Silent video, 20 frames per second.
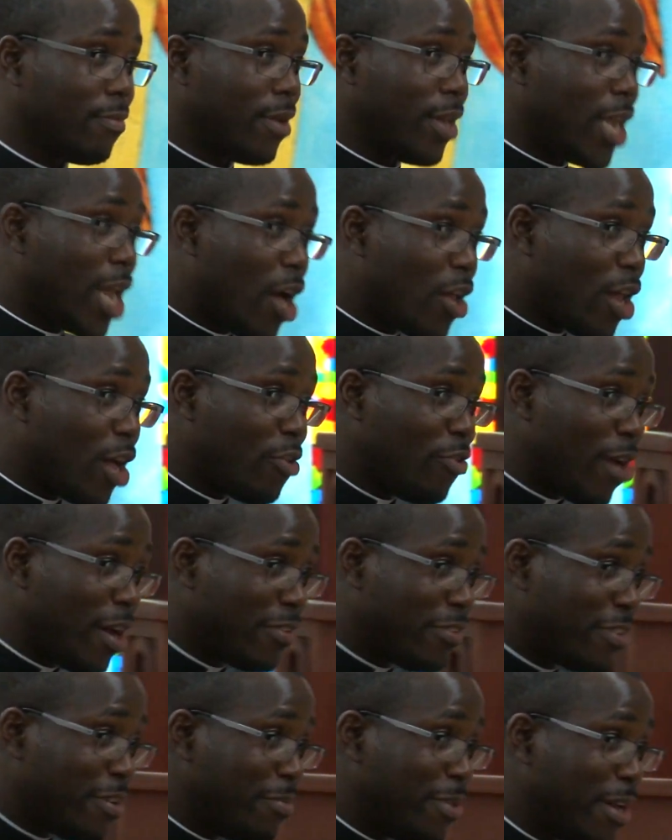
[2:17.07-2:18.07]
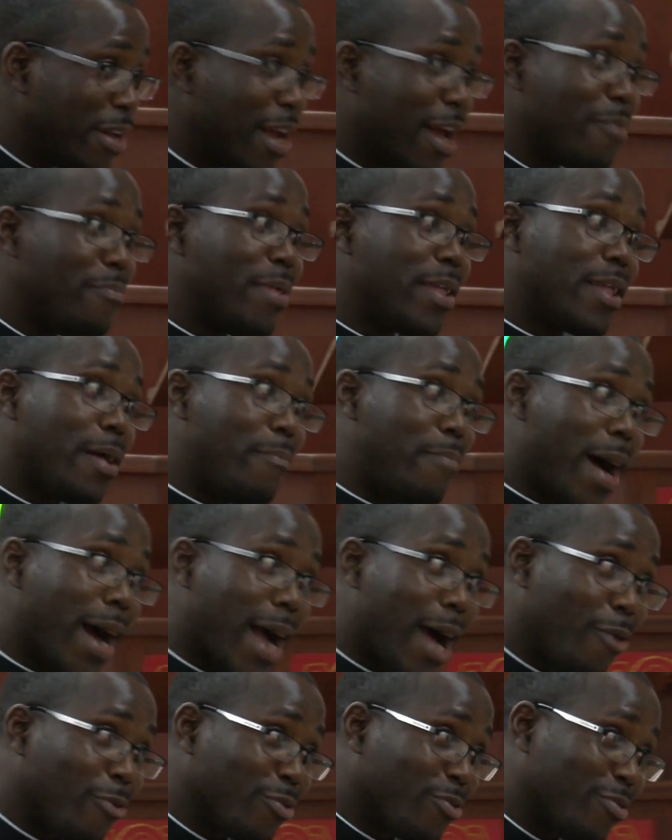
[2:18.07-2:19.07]
now that you are a seminarian, better back
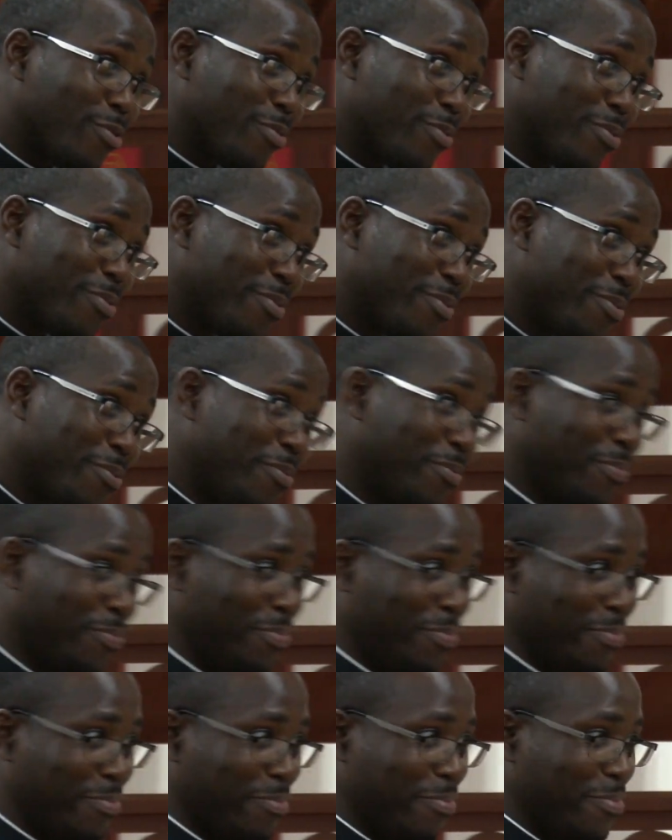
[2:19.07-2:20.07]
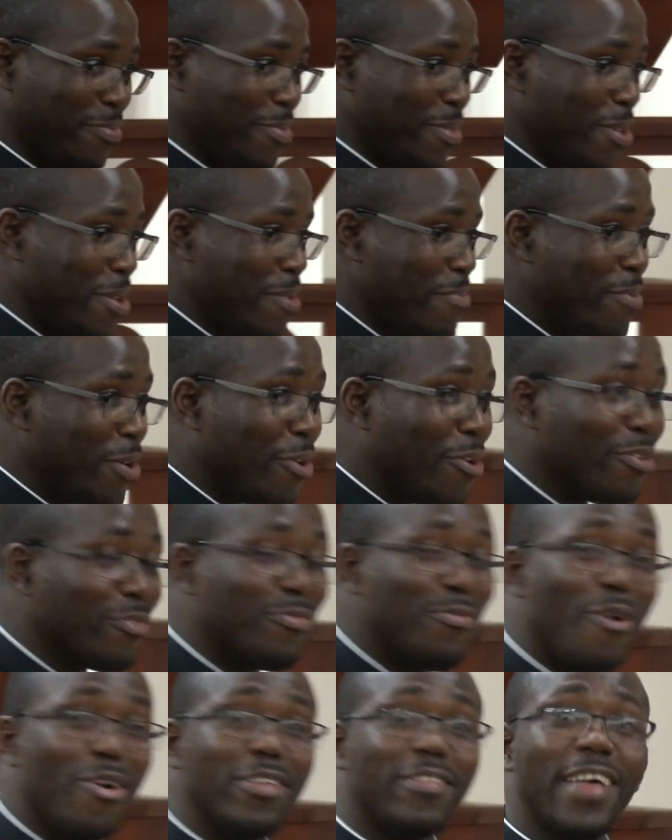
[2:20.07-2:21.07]
out. Because
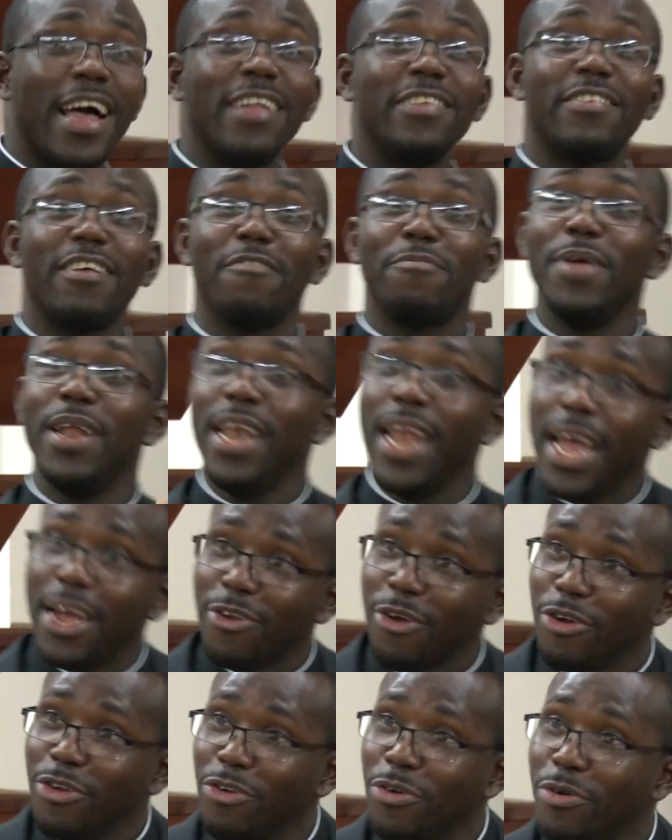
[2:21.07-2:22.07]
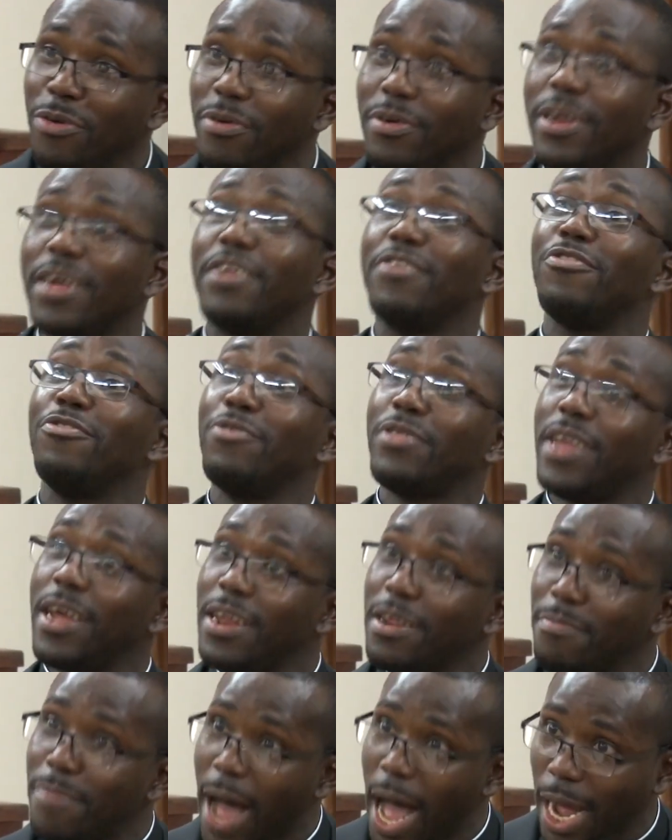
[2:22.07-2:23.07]
once hands have been laid on you, there is no
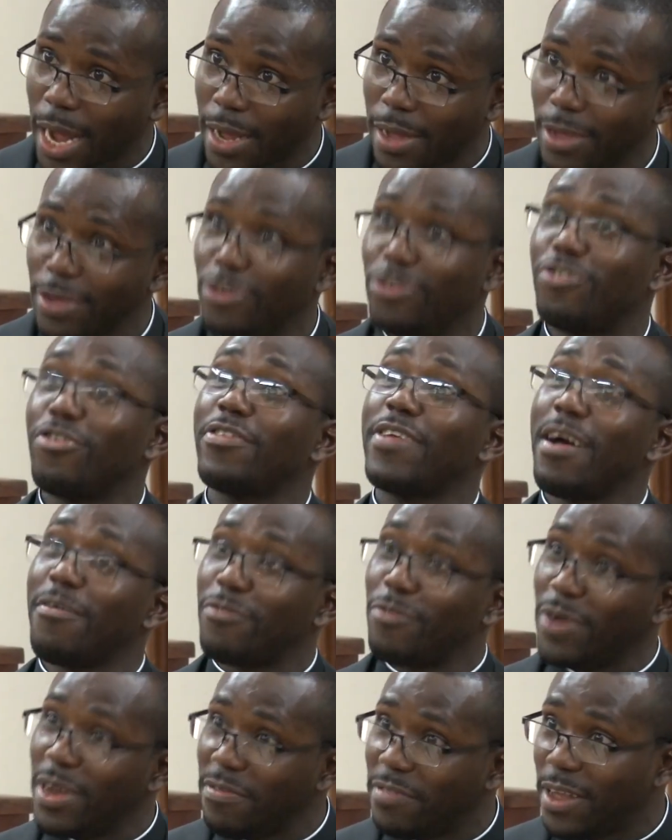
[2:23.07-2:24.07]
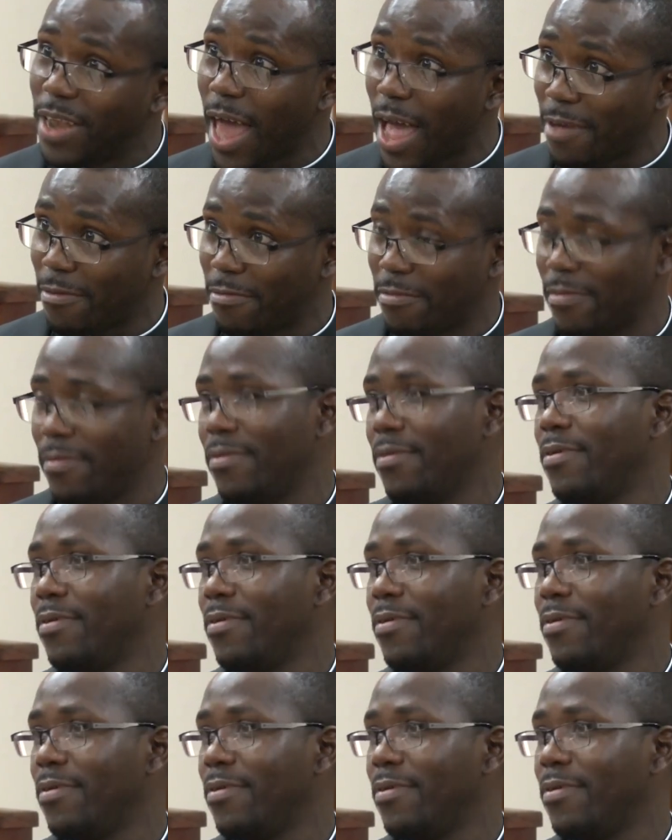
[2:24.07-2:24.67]
turning back. You just have to live the life.